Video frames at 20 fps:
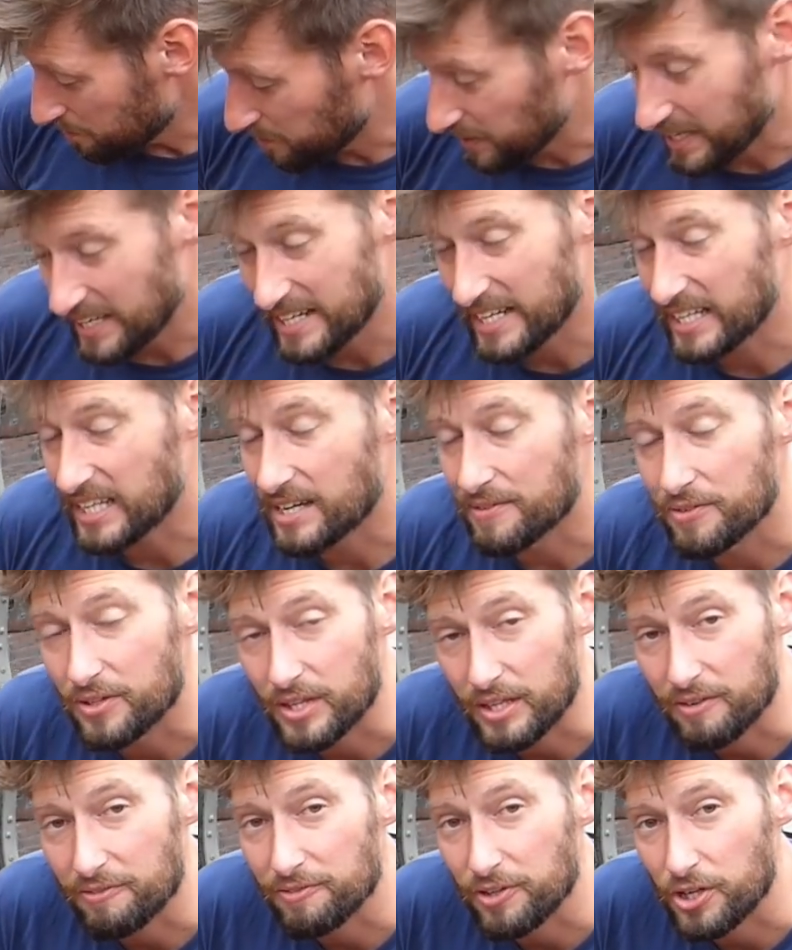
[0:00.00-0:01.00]
planing
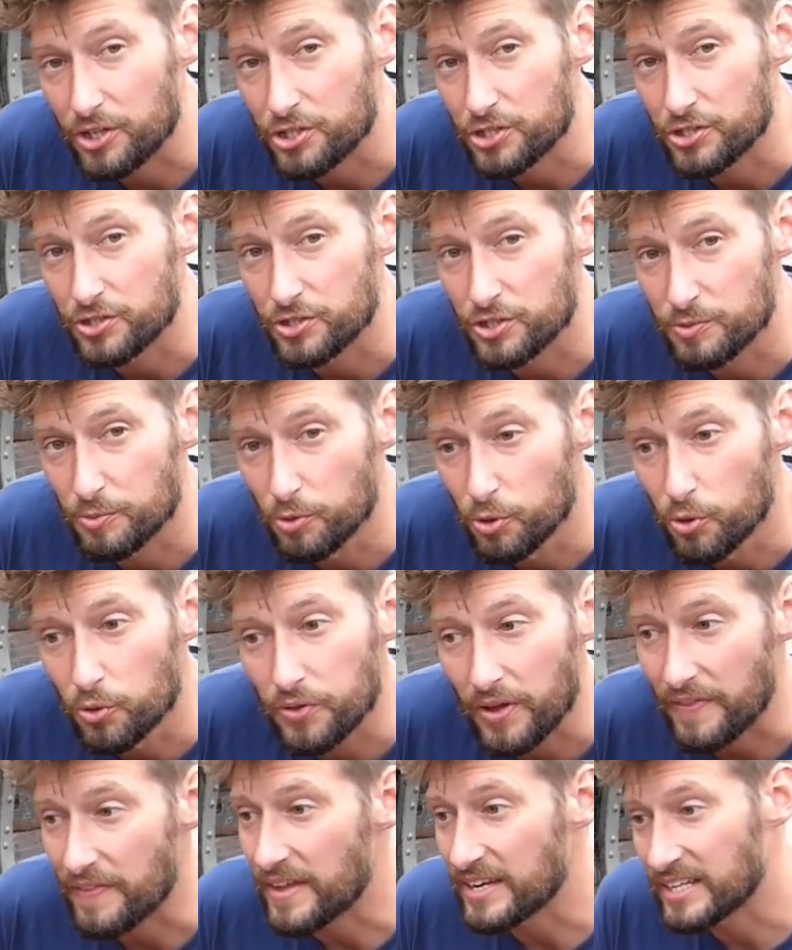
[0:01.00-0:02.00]
everything flush and
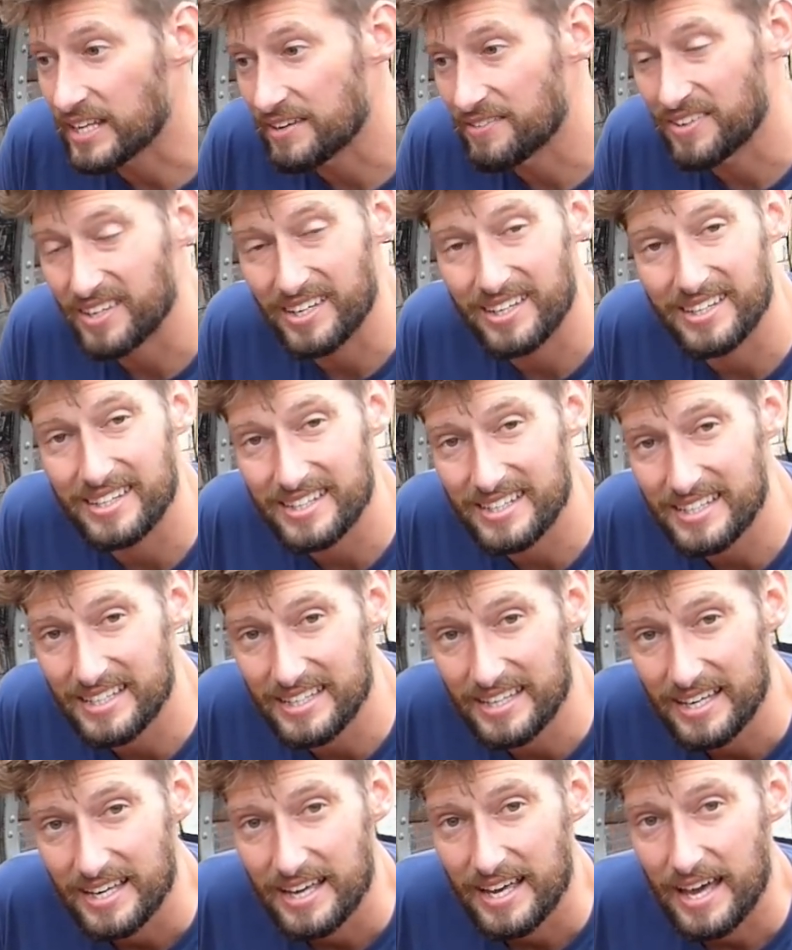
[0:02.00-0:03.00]
smooth, and then giving it
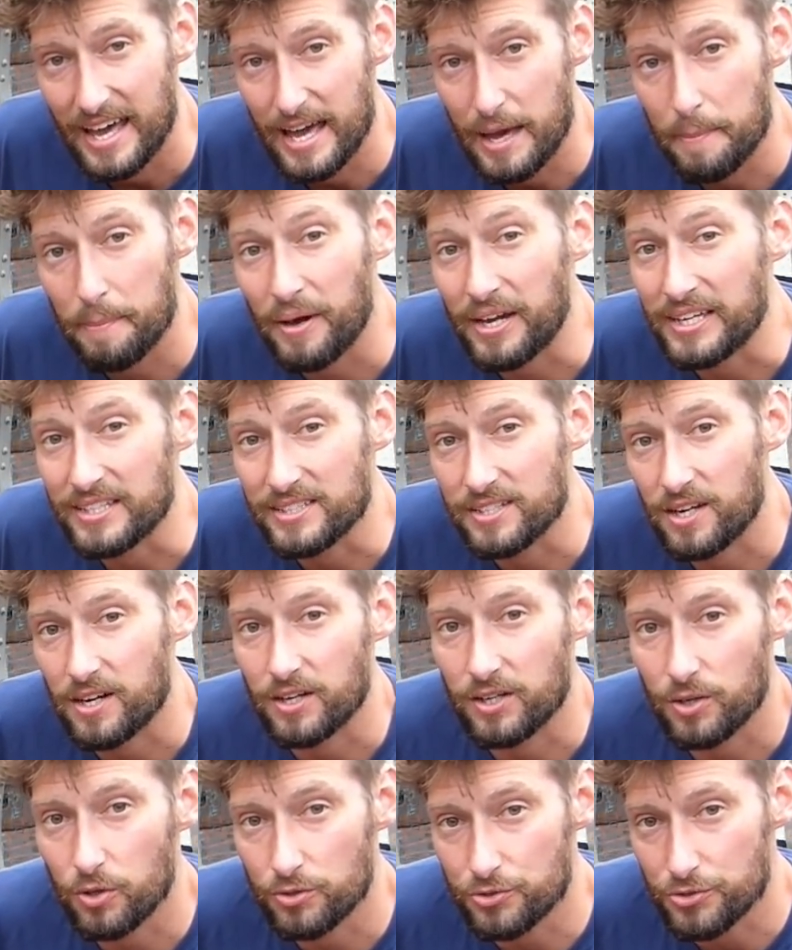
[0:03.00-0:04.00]
the pine
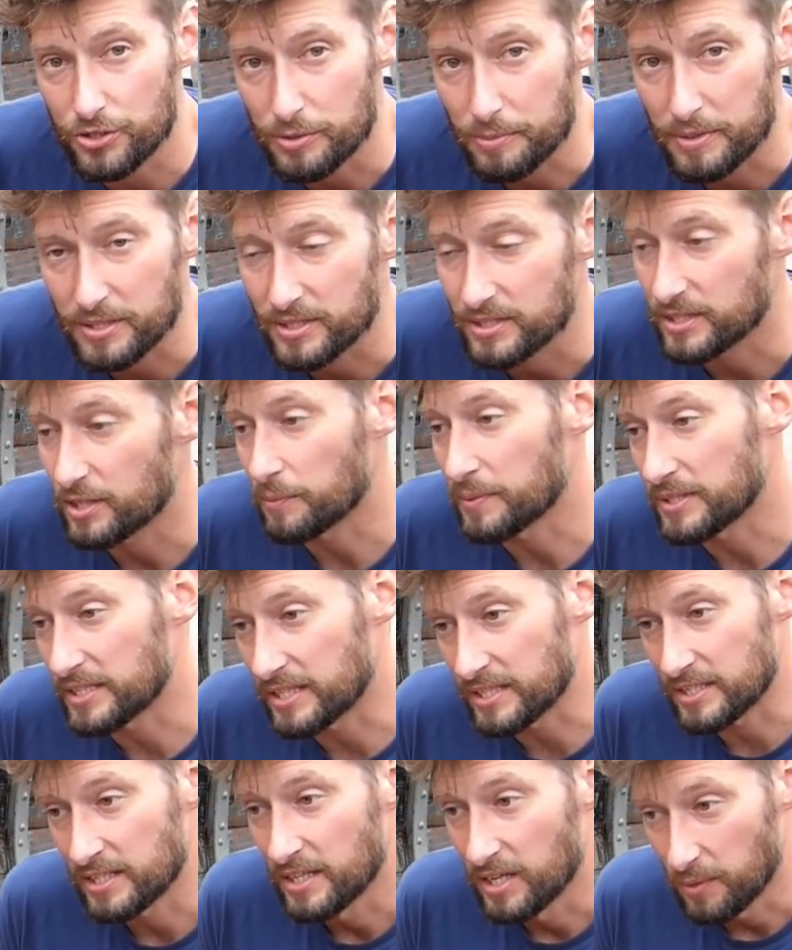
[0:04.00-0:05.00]
tar treatment that we
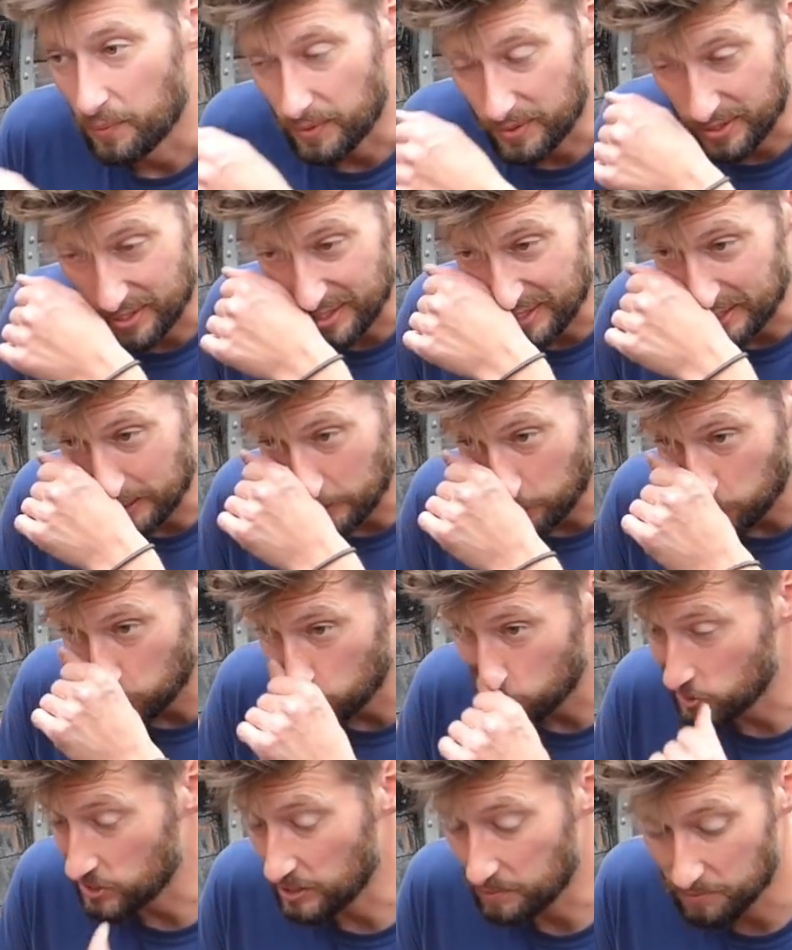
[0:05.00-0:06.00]
did with the
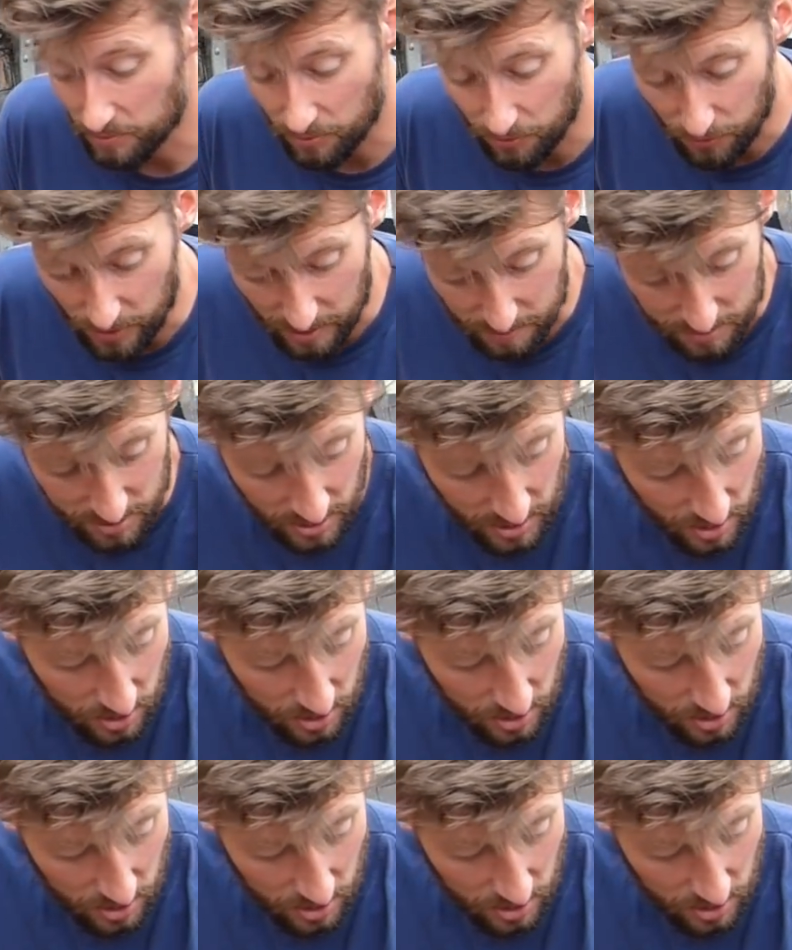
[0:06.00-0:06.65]
steamed frames.